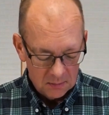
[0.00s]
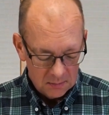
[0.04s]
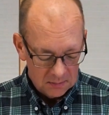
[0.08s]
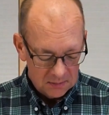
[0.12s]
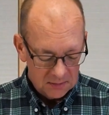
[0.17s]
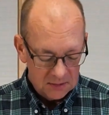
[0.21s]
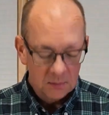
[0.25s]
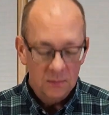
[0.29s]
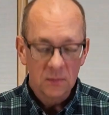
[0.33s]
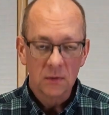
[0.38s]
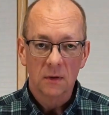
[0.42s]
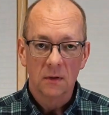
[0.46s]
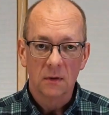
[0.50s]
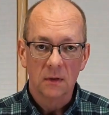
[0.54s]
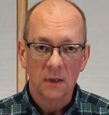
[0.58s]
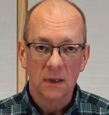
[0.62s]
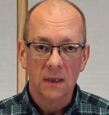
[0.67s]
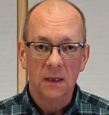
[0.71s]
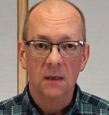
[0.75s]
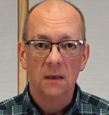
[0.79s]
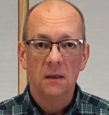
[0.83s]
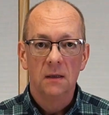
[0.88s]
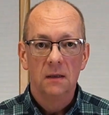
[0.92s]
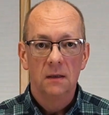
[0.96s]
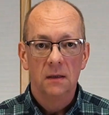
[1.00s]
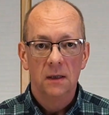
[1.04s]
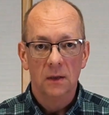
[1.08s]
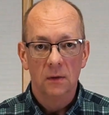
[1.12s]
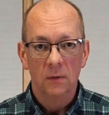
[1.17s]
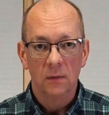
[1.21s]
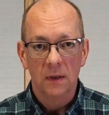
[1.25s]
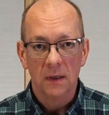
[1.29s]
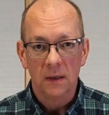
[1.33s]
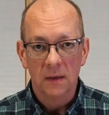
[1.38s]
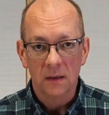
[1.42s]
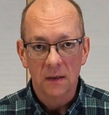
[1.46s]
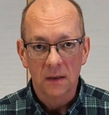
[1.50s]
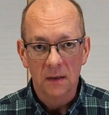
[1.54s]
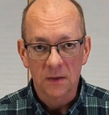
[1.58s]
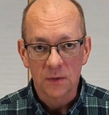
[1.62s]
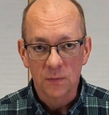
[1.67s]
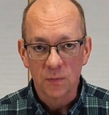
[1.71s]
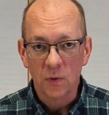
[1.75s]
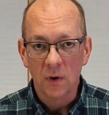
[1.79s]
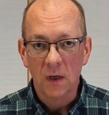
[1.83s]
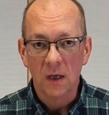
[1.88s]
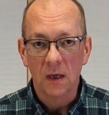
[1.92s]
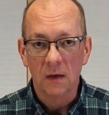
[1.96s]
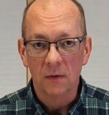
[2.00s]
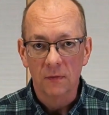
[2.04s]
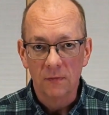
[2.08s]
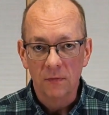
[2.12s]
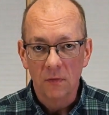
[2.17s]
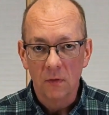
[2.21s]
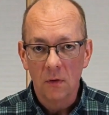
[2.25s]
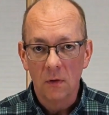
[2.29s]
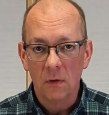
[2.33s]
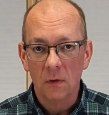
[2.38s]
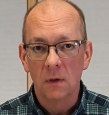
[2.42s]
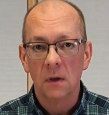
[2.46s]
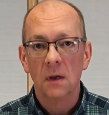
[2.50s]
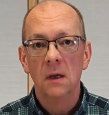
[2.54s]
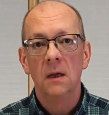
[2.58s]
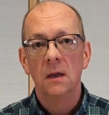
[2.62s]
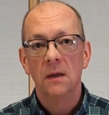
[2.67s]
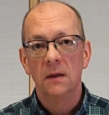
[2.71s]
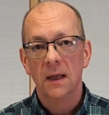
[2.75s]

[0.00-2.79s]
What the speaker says: Similarly, in the spring and fall,